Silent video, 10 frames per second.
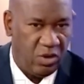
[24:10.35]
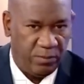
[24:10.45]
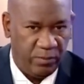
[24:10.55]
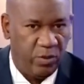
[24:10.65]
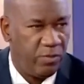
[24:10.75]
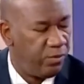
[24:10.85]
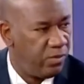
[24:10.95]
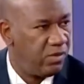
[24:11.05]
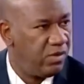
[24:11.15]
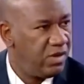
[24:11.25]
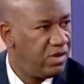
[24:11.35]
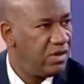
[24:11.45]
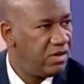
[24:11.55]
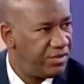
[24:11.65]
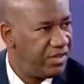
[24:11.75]
of lawful
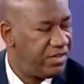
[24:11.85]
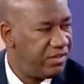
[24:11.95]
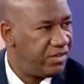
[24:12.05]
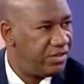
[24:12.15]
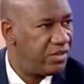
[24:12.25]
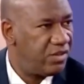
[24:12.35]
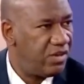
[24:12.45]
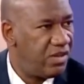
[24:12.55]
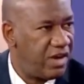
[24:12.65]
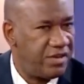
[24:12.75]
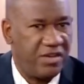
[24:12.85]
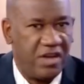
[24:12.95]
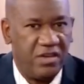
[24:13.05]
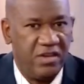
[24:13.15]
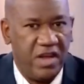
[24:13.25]
citizens
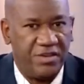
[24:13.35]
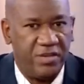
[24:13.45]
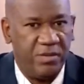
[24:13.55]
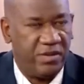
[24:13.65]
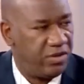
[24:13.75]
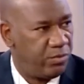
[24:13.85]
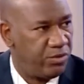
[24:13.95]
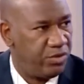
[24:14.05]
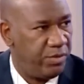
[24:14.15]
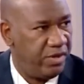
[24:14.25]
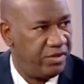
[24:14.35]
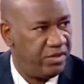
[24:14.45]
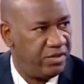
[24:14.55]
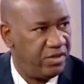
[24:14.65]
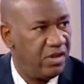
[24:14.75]
exercising their civic
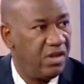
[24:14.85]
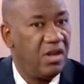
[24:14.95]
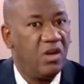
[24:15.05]
responsibilities.